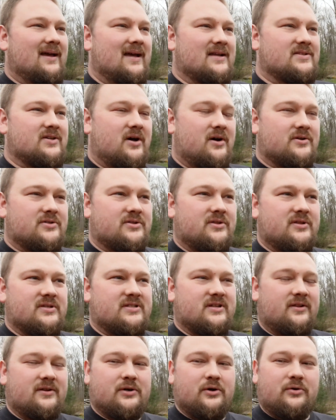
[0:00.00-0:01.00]
it's also the
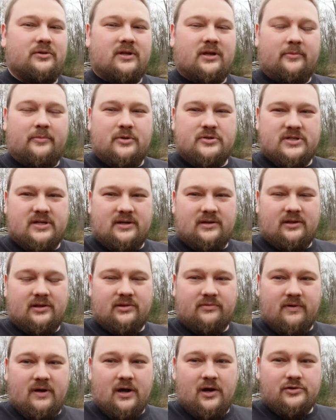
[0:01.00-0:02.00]
silicone that I'm using on the
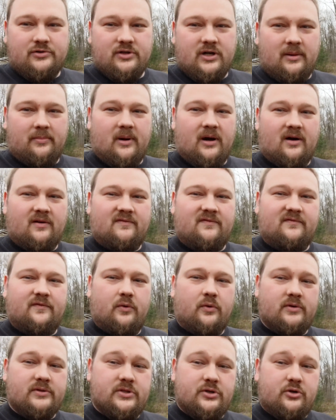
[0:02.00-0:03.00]
300. I bought
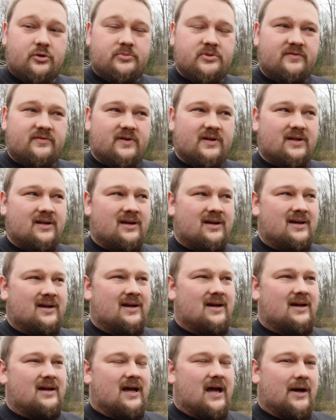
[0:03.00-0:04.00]
4 tubes of it.
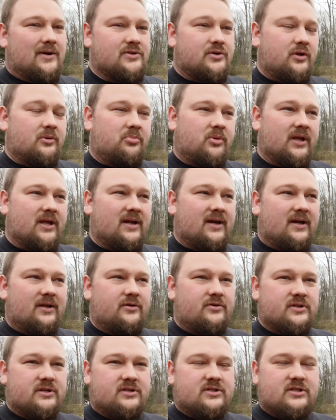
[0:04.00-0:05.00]
I was only planning on
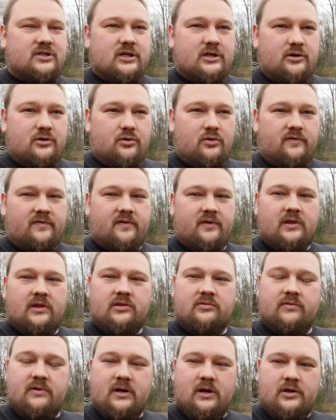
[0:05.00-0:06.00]
using 2 for the
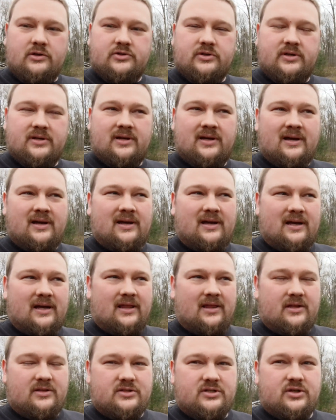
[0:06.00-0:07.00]
300
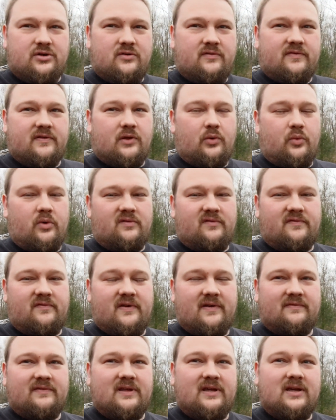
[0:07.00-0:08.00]
and then 2 for the
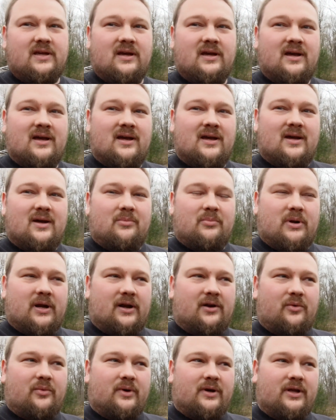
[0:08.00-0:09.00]
150, but I
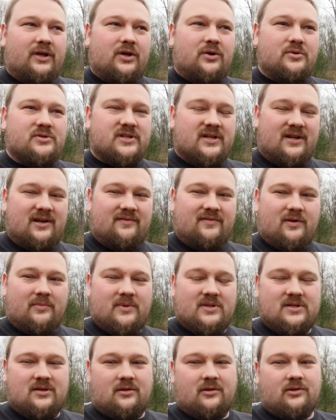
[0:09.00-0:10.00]
don't want to use any of them
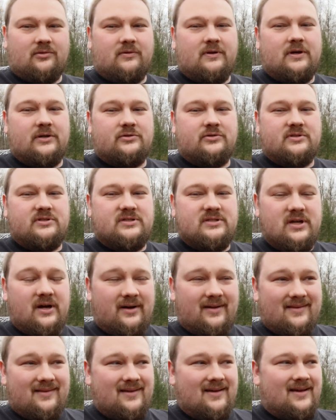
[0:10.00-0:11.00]
until the 300's
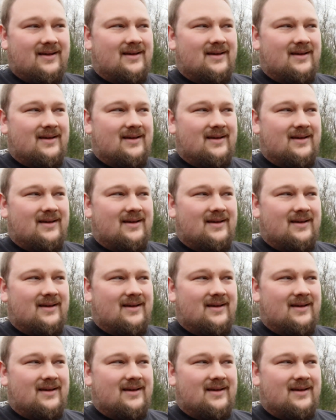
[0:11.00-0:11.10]
done,